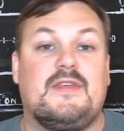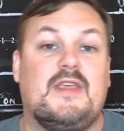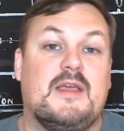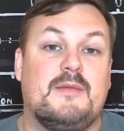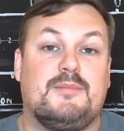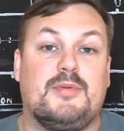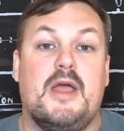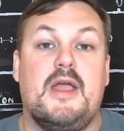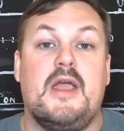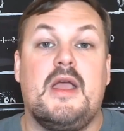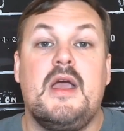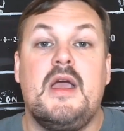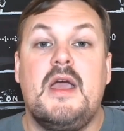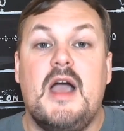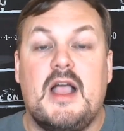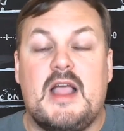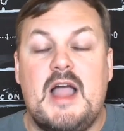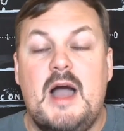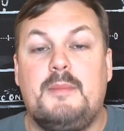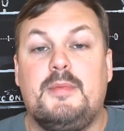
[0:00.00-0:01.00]
He can play
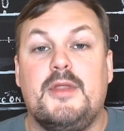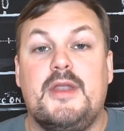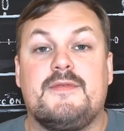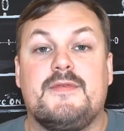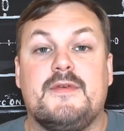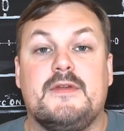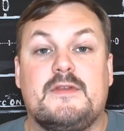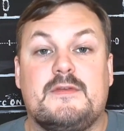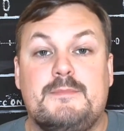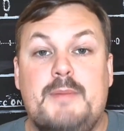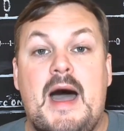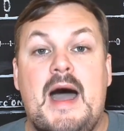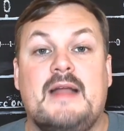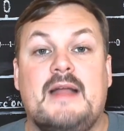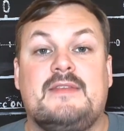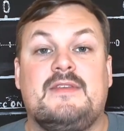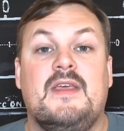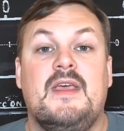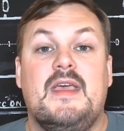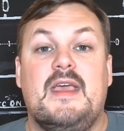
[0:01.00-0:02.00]
a couple of different
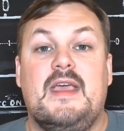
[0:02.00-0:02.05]
spots.